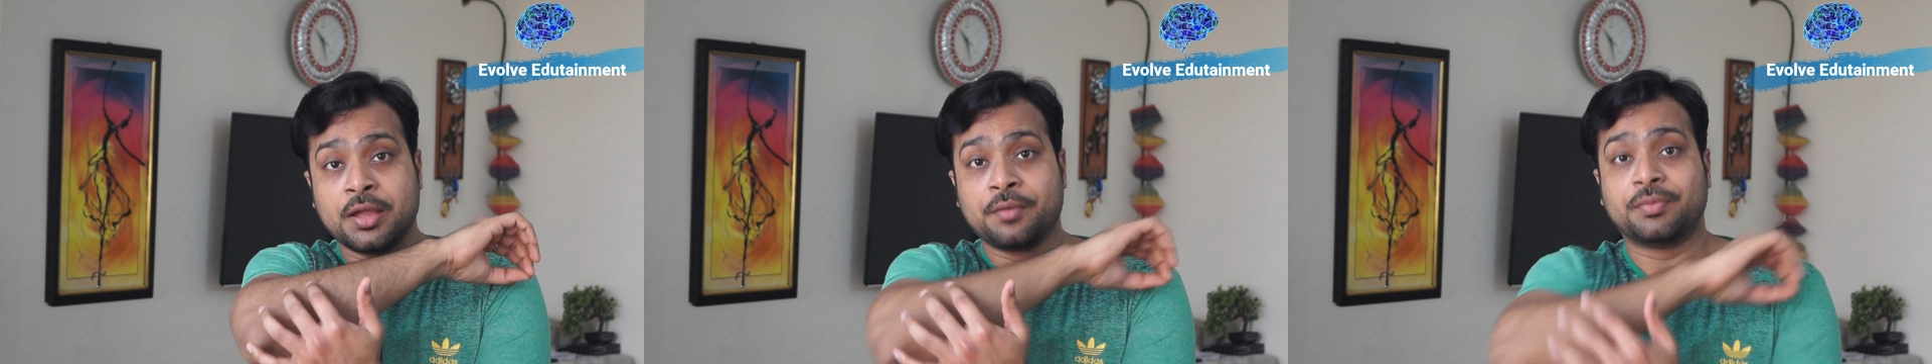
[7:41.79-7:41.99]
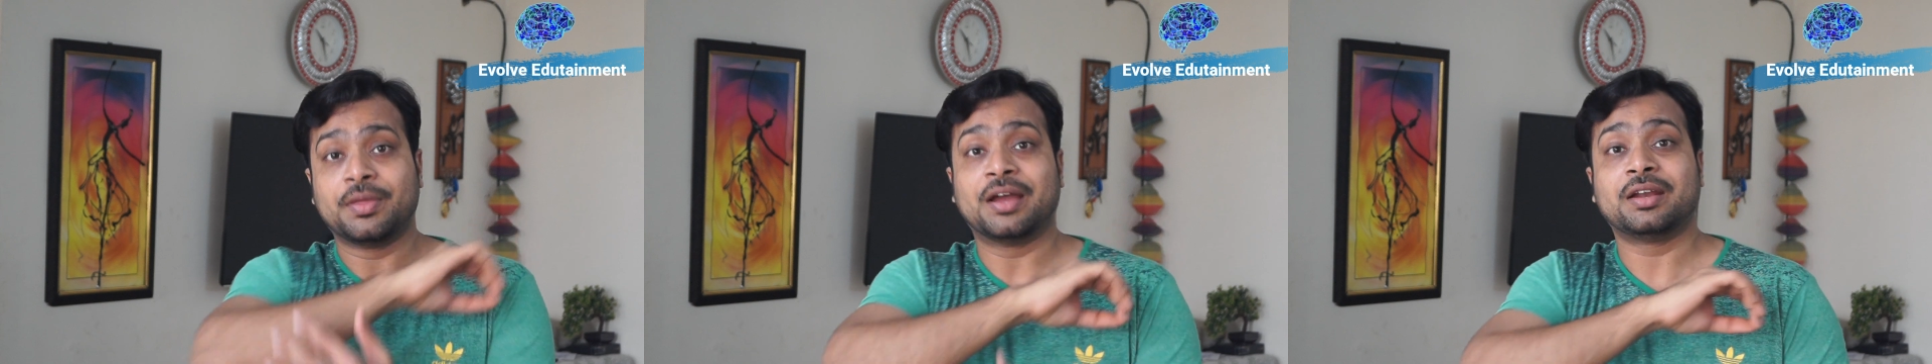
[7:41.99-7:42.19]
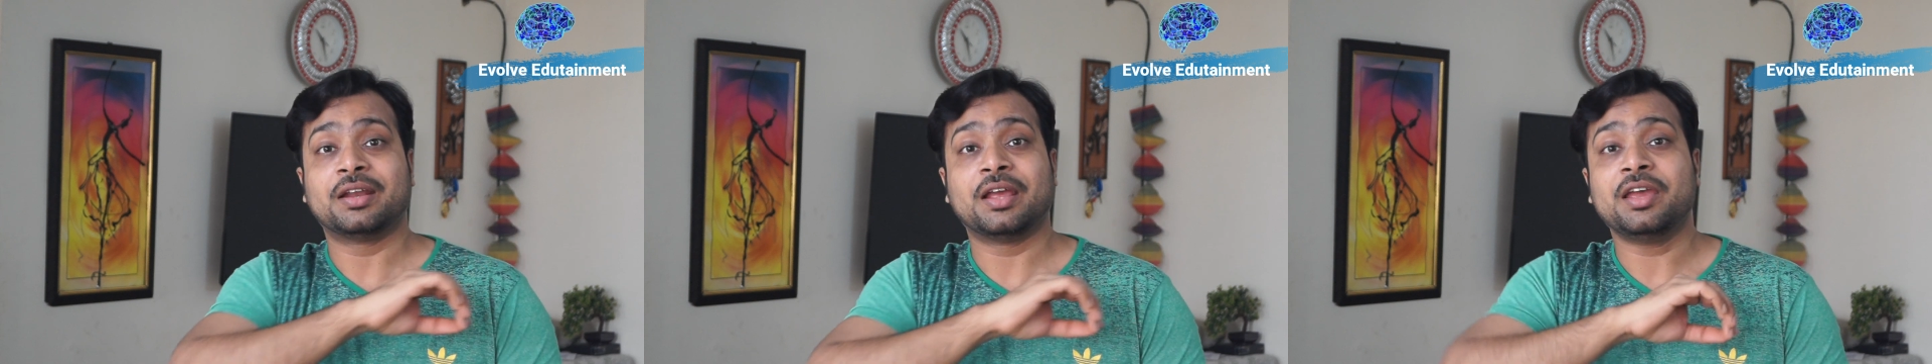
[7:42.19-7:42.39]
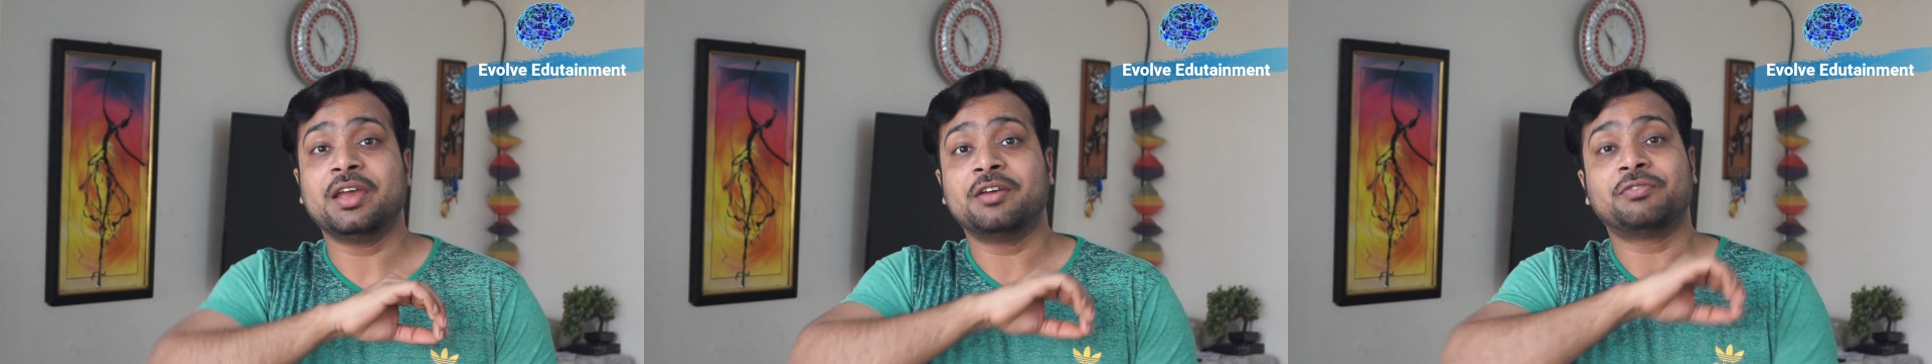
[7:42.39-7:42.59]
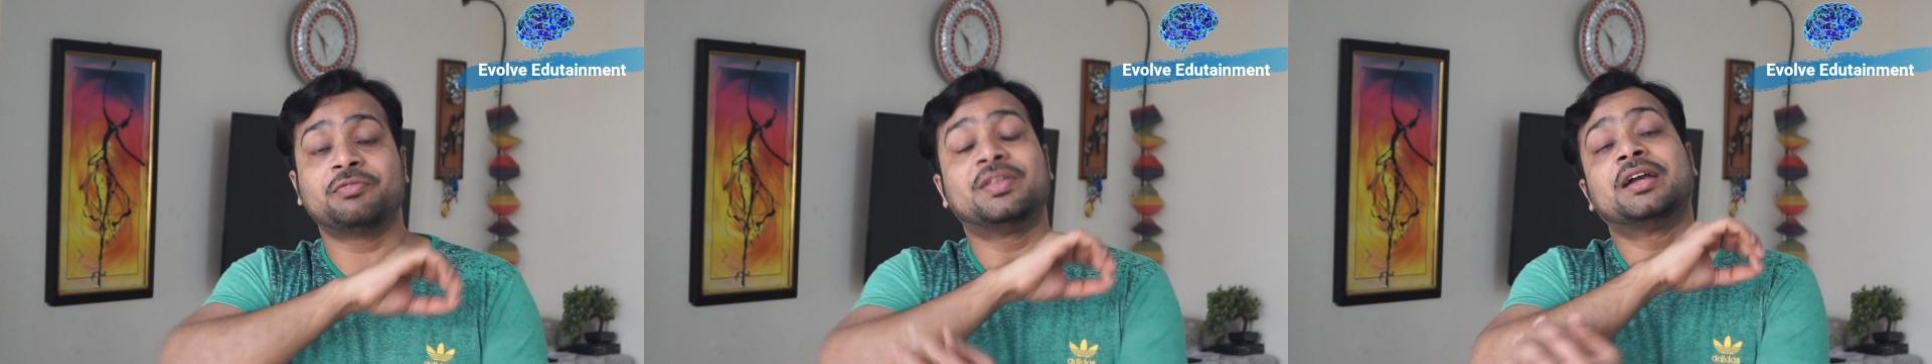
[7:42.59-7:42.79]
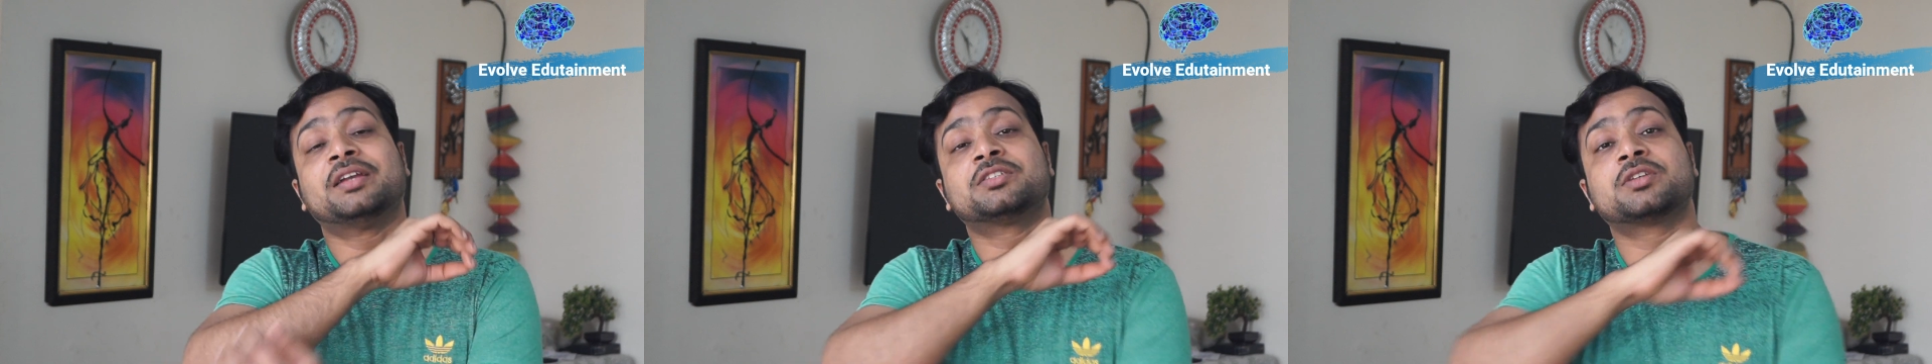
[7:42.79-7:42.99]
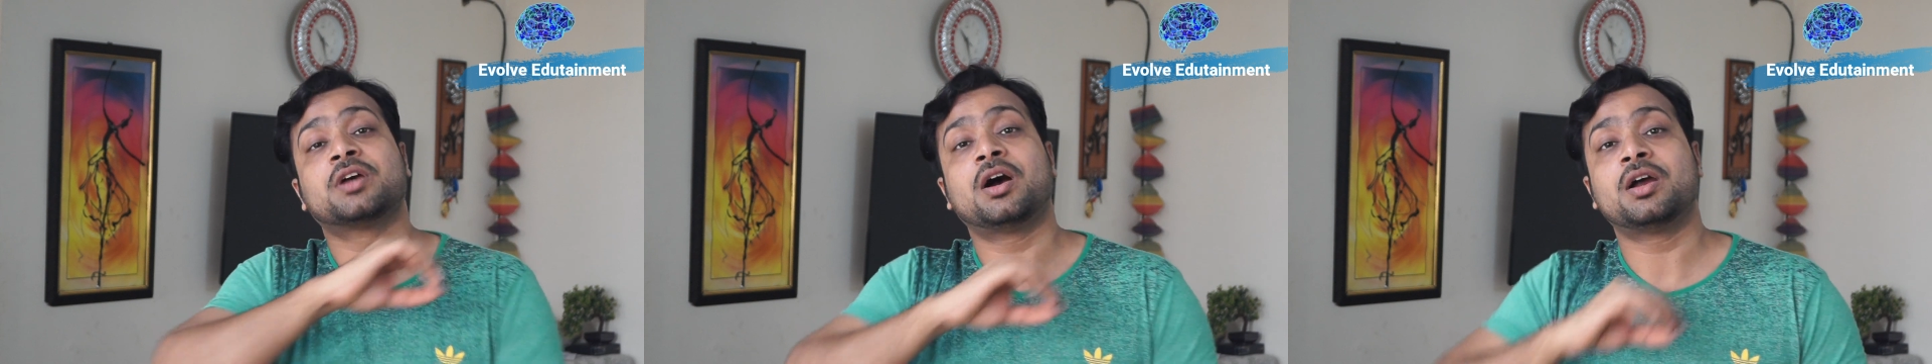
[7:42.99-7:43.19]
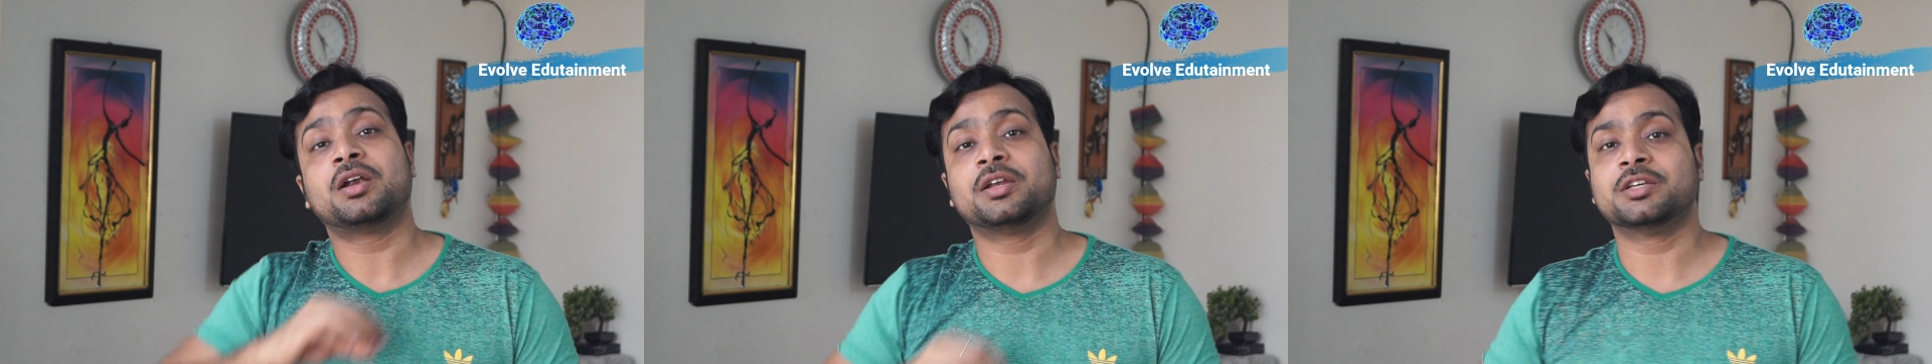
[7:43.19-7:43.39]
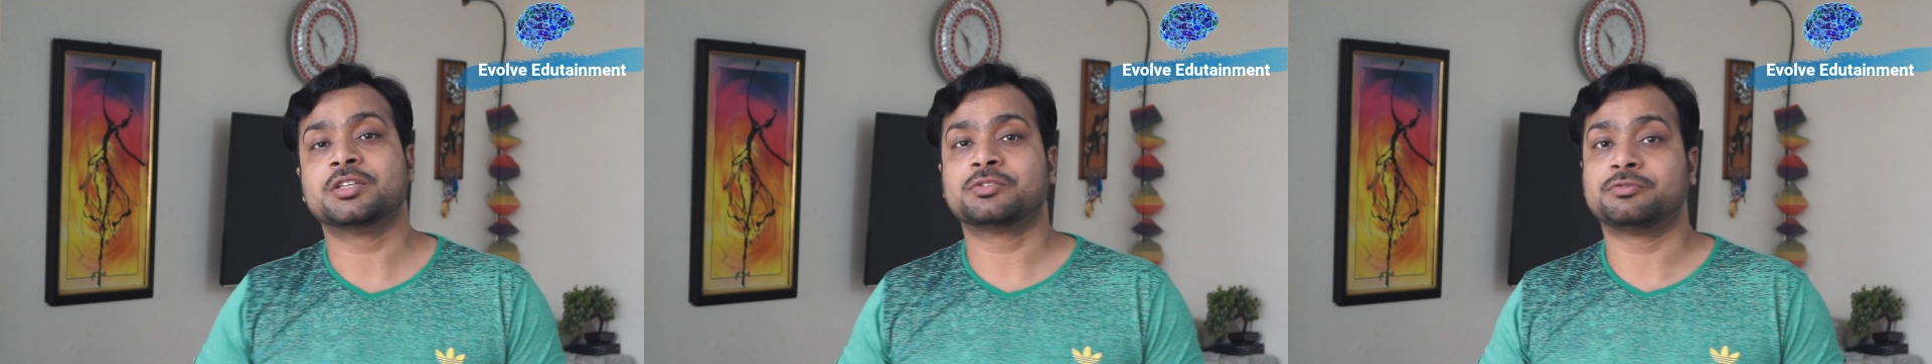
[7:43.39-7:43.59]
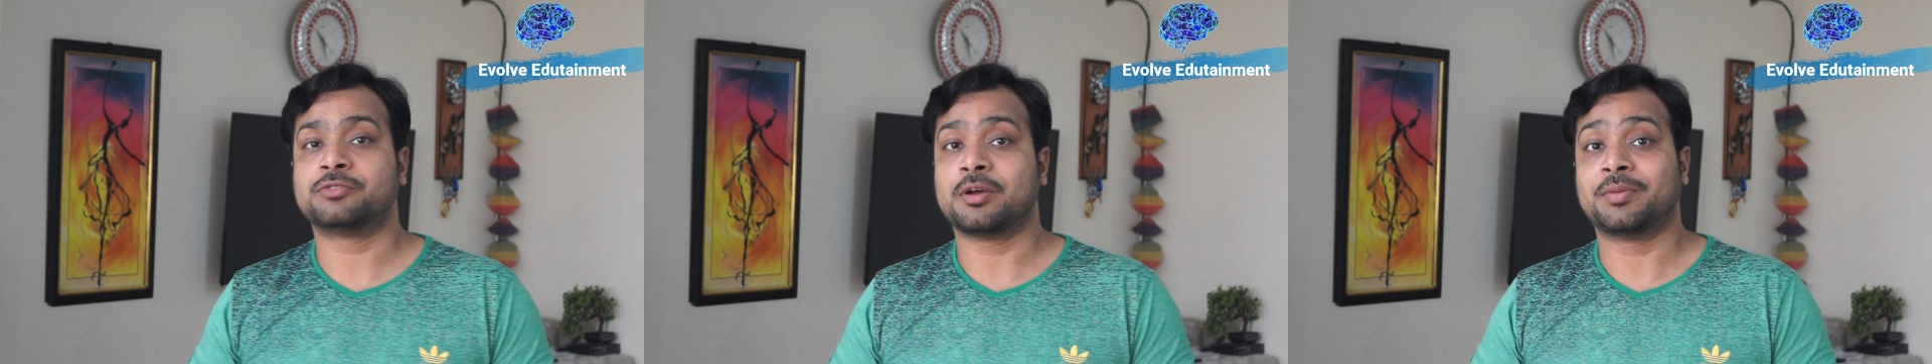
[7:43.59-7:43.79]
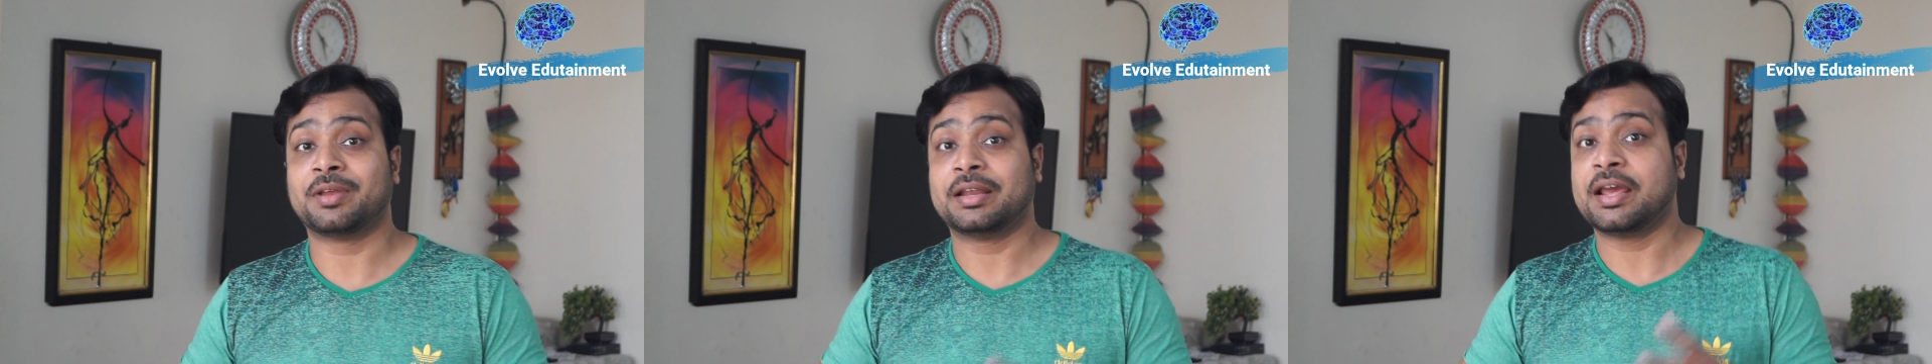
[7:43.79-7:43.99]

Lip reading: that if that scar is from an